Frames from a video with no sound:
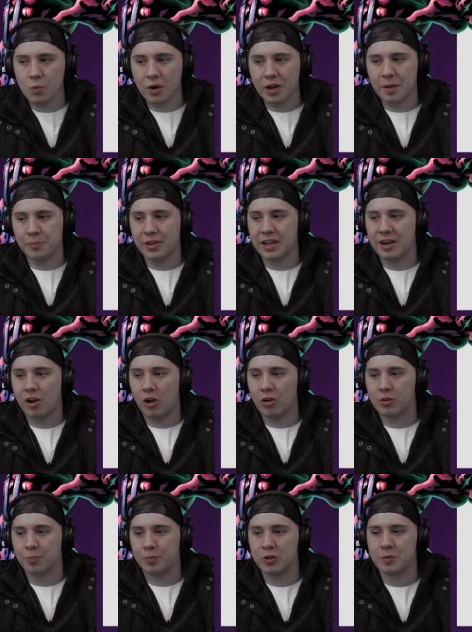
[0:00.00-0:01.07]
where he played
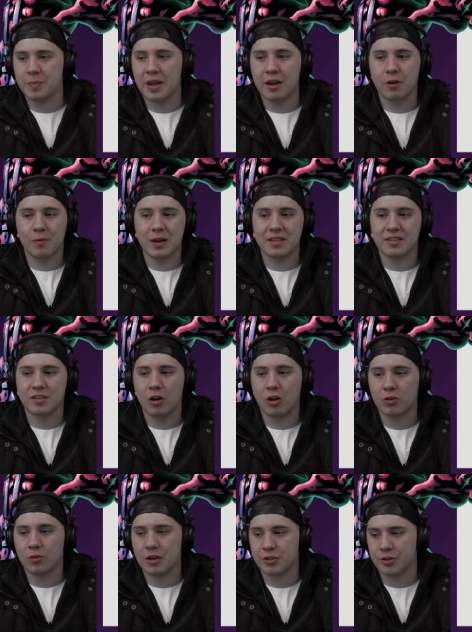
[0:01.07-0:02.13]
Hulk, Bruce Banner, Red
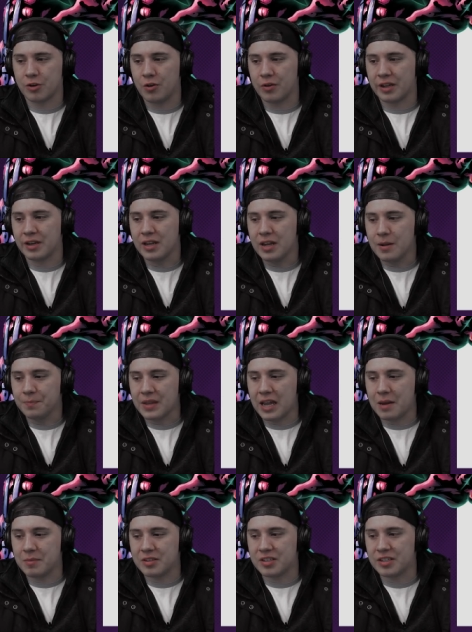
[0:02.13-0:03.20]
Skull, Crusher Hogan,
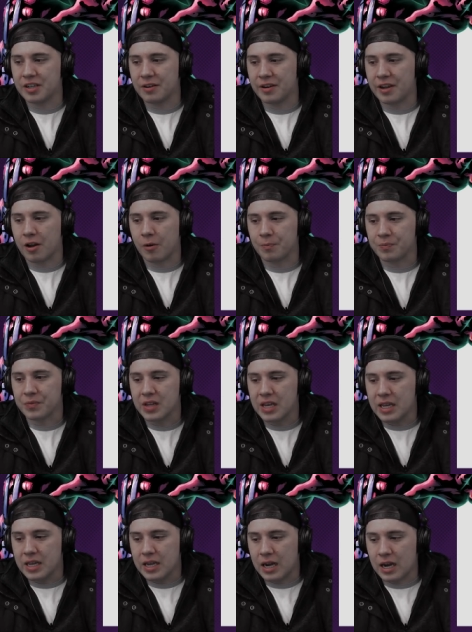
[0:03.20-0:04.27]
and Mysterio.
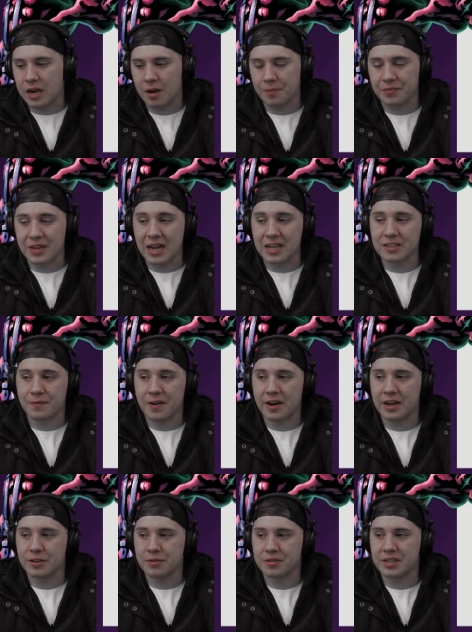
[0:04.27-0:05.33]
Um, that's
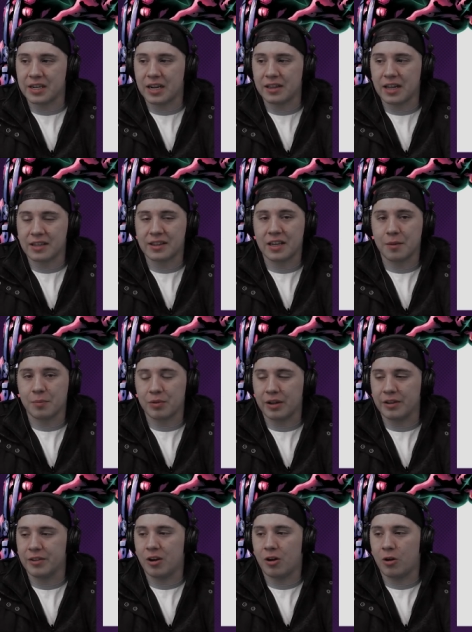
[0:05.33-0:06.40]
very interesting. I like that he
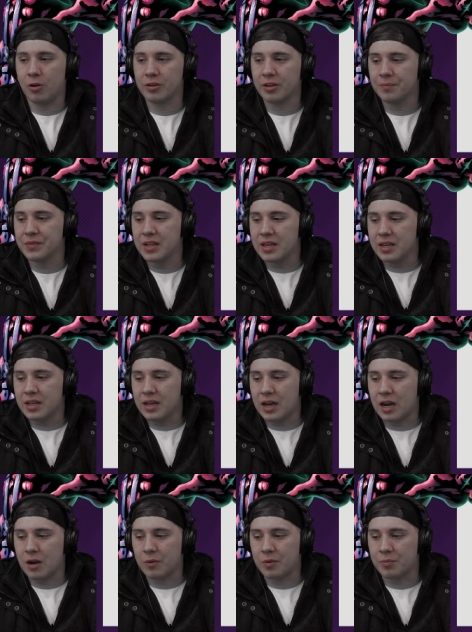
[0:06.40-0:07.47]
played the Hulk.
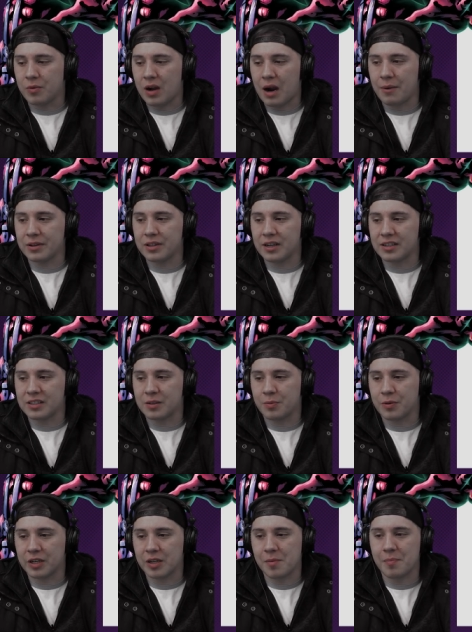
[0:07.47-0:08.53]
Uh, would I would like to bring
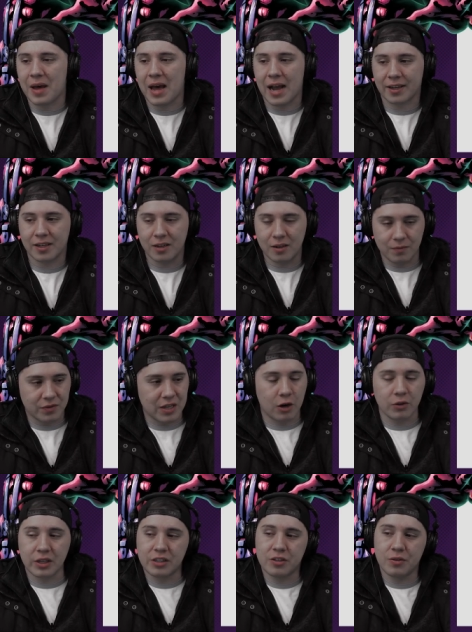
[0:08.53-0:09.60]
him back not
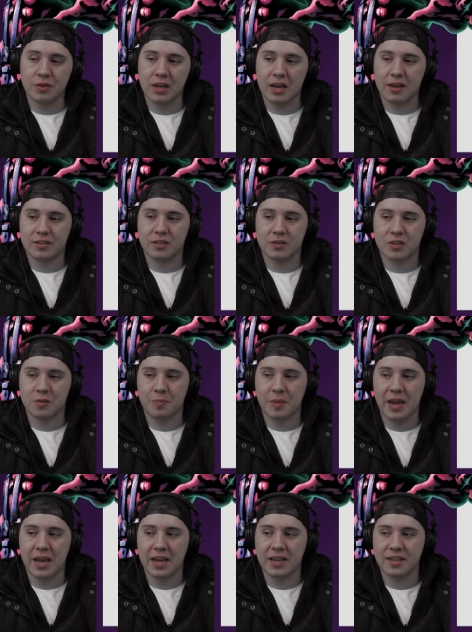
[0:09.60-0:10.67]
only to that to
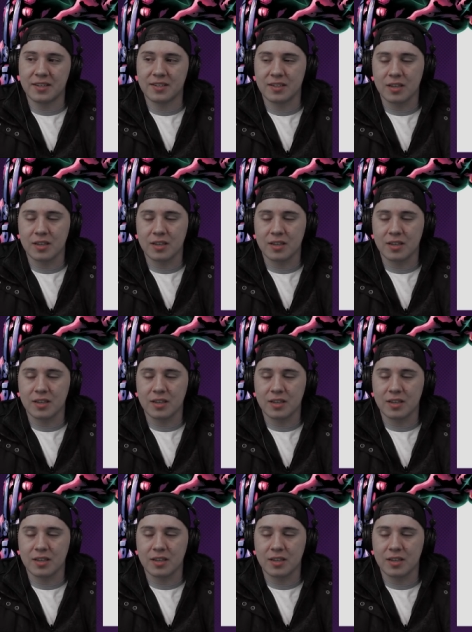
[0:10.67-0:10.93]
space